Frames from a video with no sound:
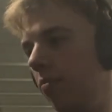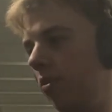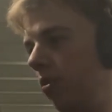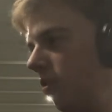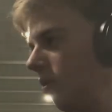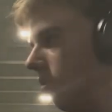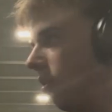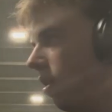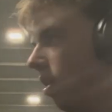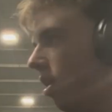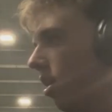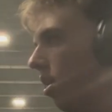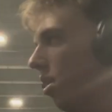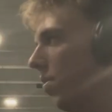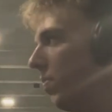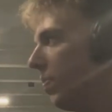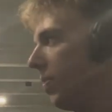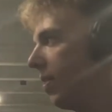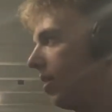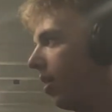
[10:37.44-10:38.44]
bro.
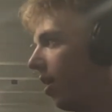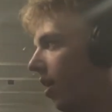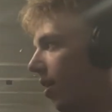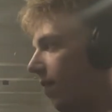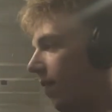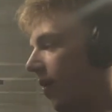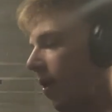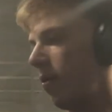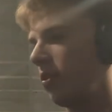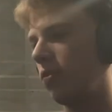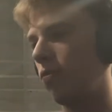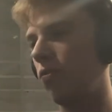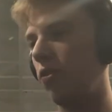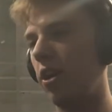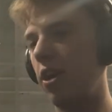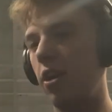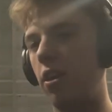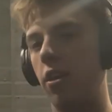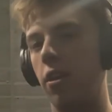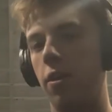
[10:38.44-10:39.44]
If I was
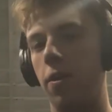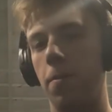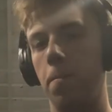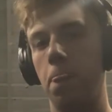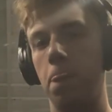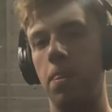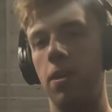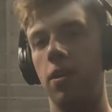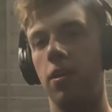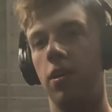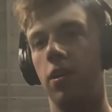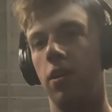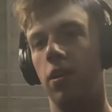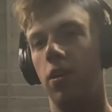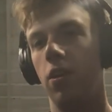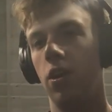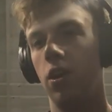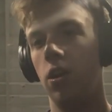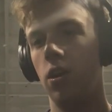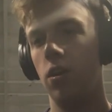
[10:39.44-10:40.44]
afraid
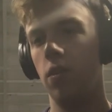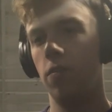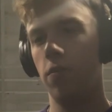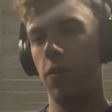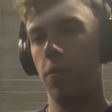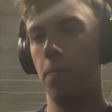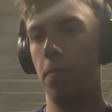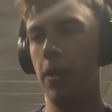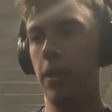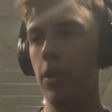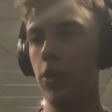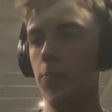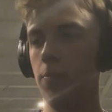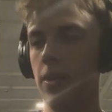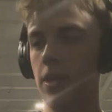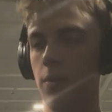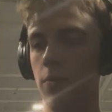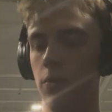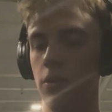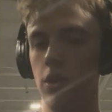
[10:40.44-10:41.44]
of a pale
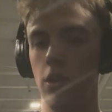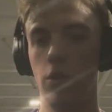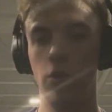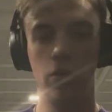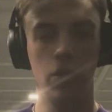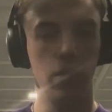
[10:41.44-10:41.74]
man with no